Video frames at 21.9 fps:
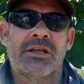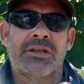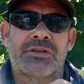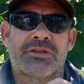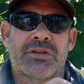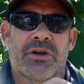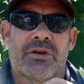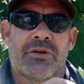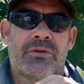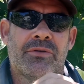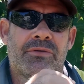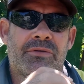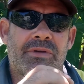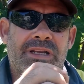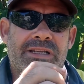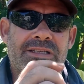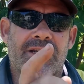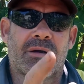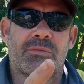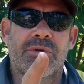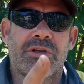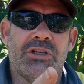So
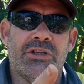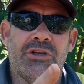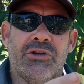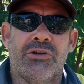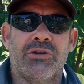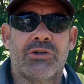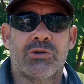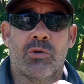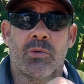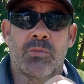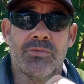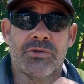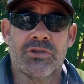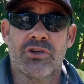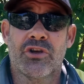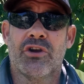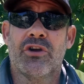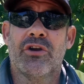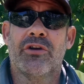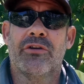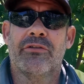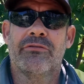it's up to you to
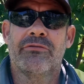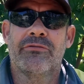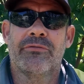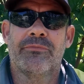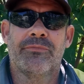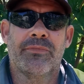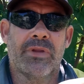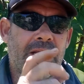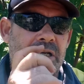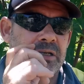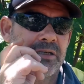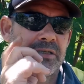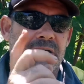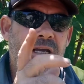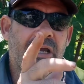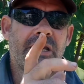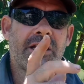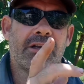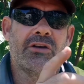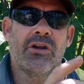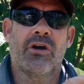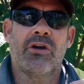observe and to
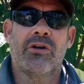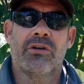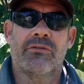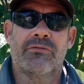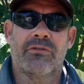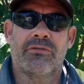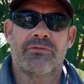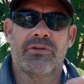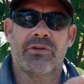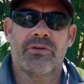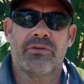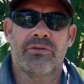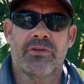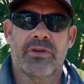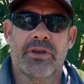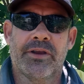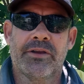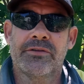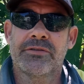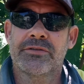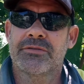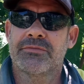take note of a few
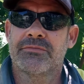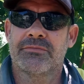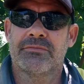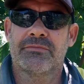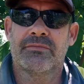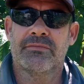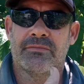things